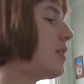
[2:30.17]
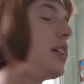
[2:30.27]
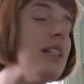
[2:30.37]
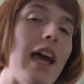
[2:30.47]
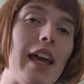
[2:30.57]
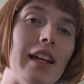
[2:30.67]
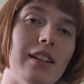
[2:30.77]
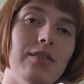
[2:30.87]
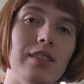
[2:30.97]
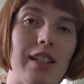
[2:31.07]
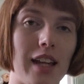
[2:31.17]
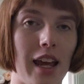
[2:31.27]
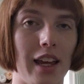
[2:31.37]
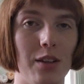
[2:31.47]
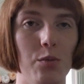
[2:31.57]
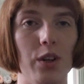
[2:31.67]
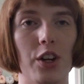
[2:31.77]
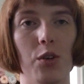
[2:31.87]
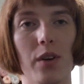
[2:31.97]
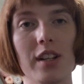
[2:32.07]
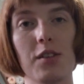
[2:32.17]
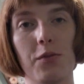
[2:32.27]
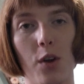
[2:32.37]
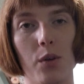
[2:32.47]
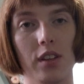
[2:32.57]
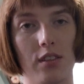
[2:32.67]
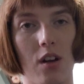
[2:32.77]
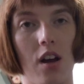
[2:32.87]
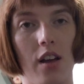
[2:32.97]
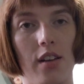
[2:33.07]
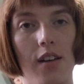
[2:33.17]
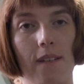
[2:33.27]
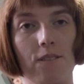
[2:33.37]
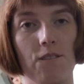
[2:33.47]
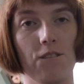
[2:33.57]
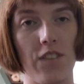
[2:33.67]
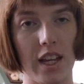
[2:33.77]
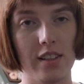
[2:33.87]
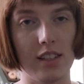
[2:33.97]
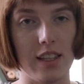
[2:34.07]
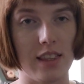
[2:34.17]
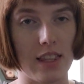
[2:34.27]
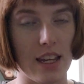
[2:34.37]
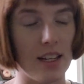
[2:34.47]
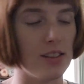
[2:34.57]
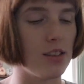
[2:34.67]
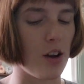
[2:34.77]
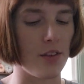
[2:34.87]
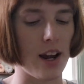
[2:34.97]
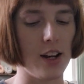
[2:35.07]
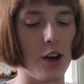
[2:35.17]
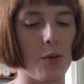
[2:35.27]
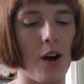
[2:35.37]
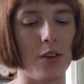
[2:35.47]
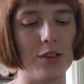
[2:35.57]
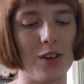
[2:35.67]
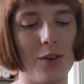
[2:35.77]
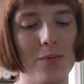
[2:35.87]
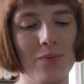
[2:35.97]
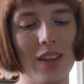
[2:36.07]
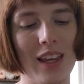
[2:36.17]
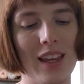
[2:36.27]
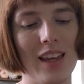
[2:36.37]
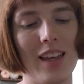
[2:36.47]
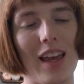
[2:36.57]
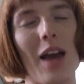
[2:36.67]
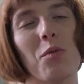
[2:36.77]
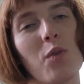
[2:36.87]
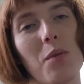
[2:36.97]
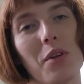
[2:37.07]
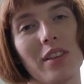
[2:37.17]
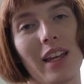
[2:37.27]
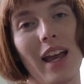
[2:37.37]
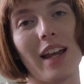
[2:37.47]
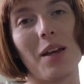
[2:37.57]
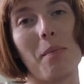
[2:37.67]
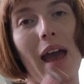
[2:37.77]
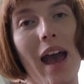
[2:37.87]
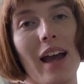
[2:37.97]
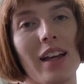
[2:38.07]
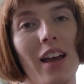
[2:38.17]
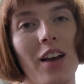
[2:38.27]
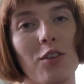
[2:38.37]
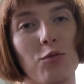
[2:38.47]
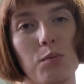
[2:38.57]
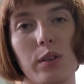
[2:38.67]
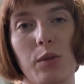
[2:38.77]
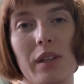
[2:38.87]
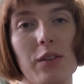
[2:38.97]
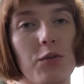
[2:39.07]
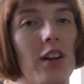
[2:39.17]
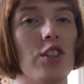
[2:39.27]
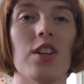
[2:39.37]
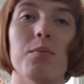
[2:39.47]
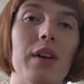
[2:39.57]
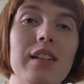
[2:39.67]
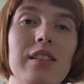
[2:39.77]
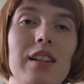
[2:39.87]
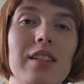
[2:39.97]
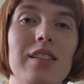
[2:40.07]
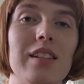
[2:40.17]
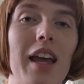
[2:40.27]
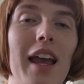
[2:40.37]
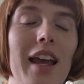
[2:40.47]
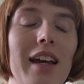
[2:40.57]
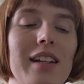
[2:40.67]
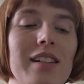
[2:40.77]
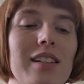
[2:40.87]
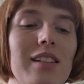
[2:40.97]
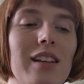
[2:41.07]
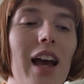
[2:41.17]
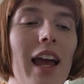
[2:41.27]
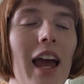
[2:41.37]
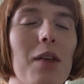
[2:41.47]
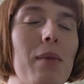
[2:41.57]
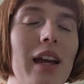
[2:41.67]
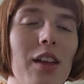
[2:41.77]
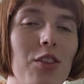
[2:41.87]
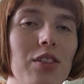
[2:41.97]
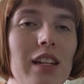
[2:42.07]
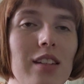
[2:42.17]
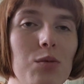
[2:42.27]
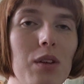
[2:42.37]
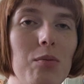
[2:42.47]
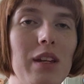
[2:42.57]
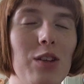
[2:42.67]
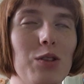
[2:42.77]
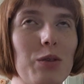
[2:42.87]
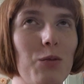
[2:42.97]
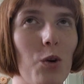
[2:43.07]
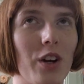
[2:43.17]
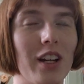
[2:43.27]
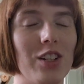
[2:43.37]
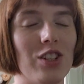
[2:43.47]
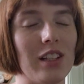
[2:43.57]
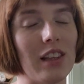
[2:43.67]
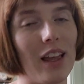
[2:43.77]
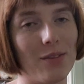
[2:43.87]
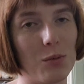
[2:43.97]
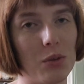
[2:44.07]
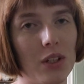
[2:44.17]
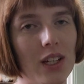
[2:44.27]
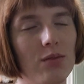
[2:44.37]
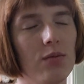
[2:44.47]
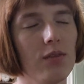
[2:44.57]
Today, we are going to focus on fixing things, all right? Oh, also, at Walmart, they had a pack of bluey friendship bracelets, and I had my other niece with me, who's 4, and she loves bluey.